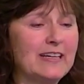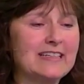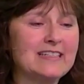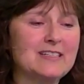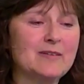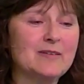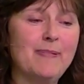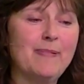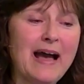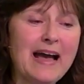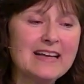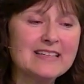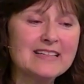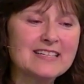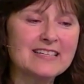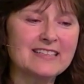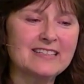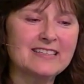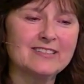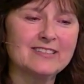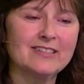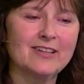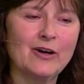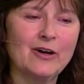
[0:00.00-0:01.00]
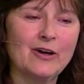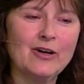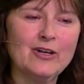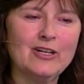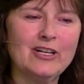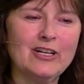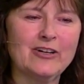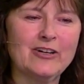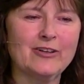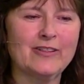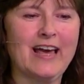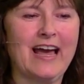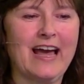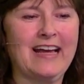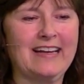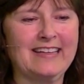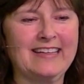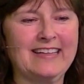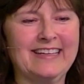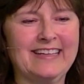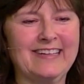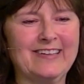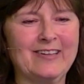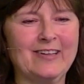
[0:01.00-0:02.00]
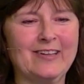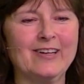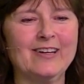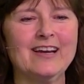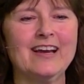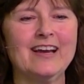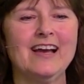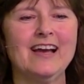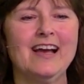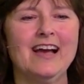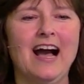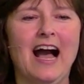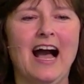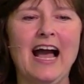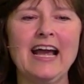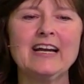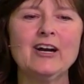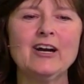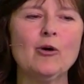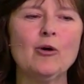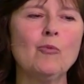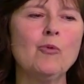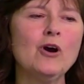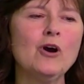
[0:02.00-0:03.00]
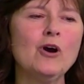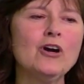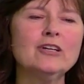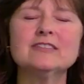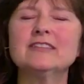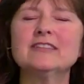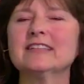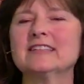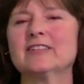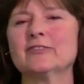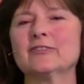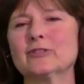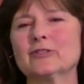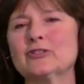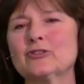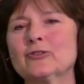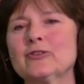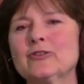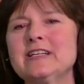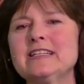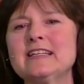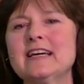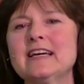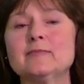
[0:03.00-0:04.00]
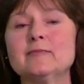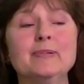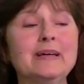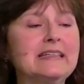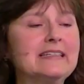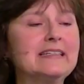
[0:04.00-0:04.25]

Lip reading: sabbatical earlier that year, I got word that the retreat had been